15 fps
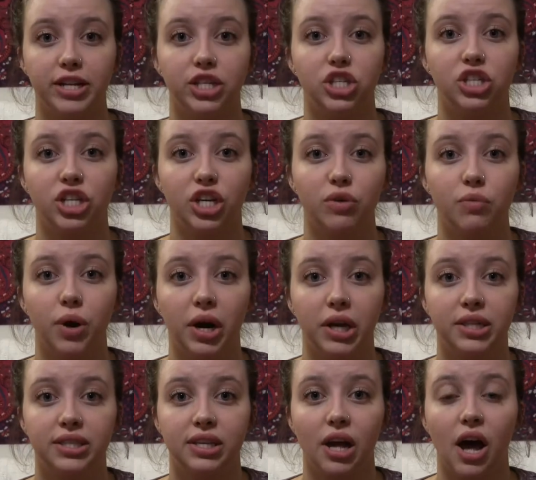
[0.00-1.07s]
and she
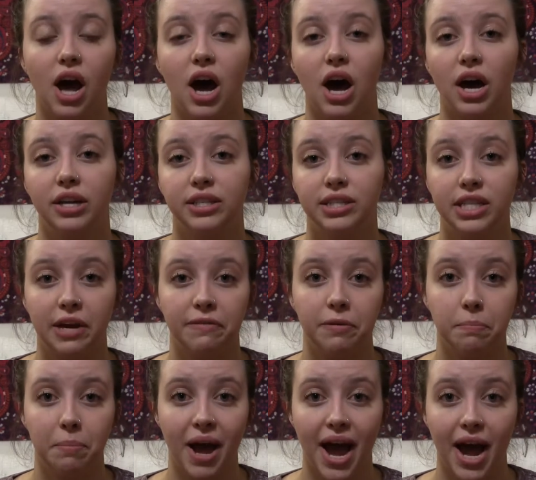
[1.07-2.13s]
was a
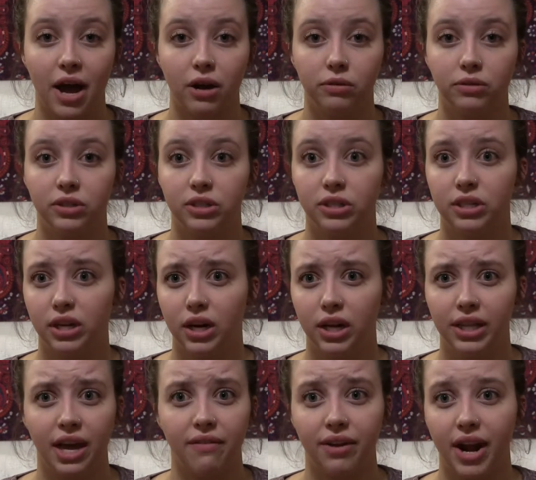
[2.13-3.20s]
7-pound,
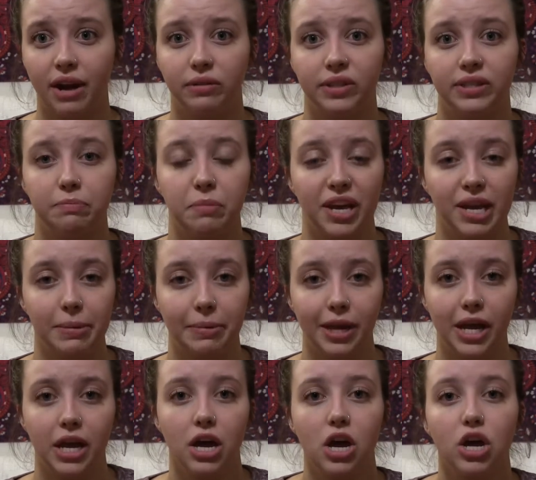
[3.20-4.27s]
11-ounce
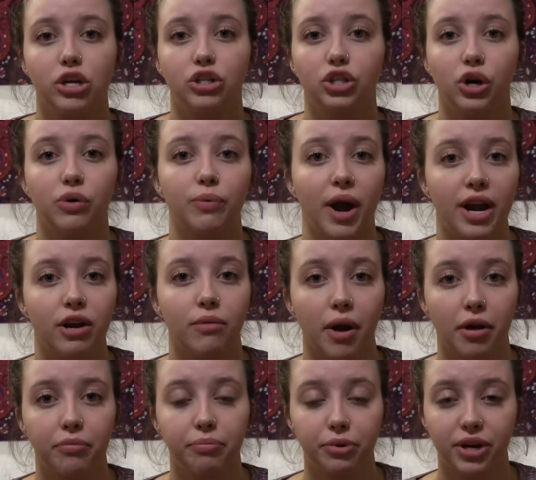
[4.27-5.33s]
baby, so right
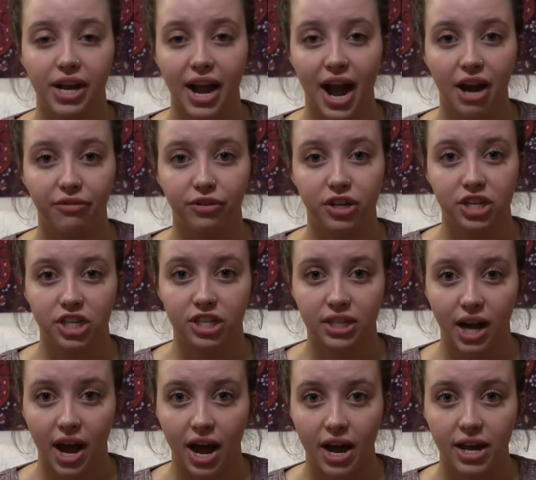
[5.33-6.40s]
around pretty average
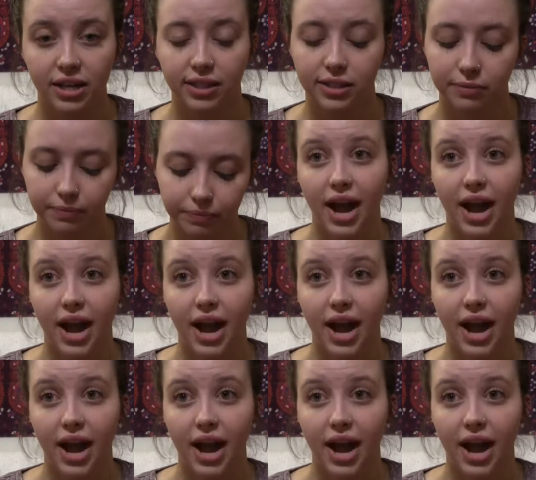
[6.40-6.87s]
size.